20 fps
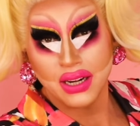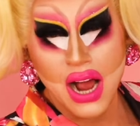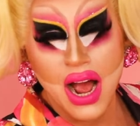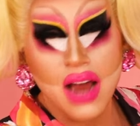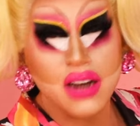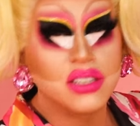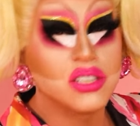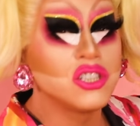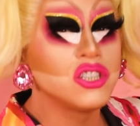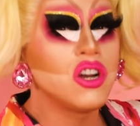how
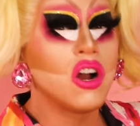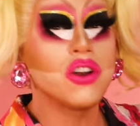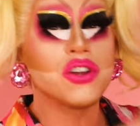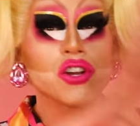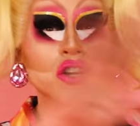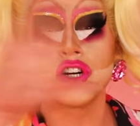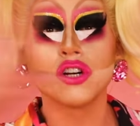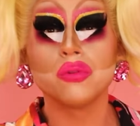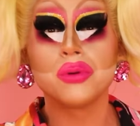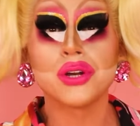to start
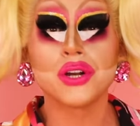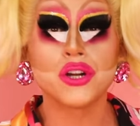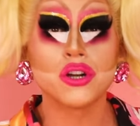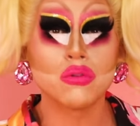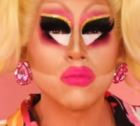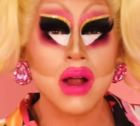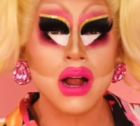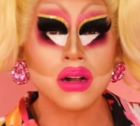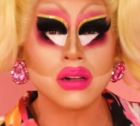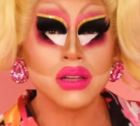your career
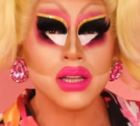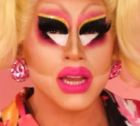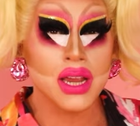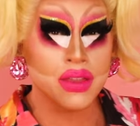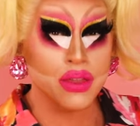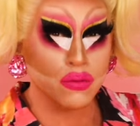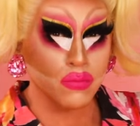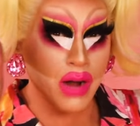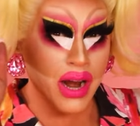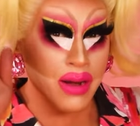correctly in
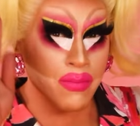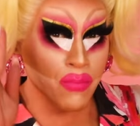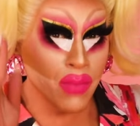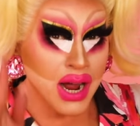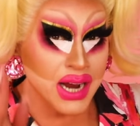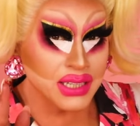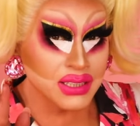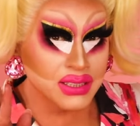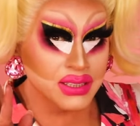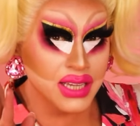the right
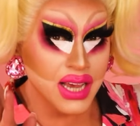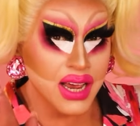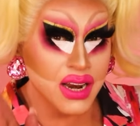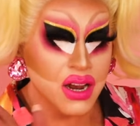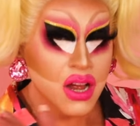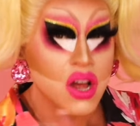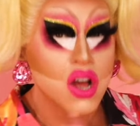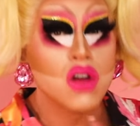mindset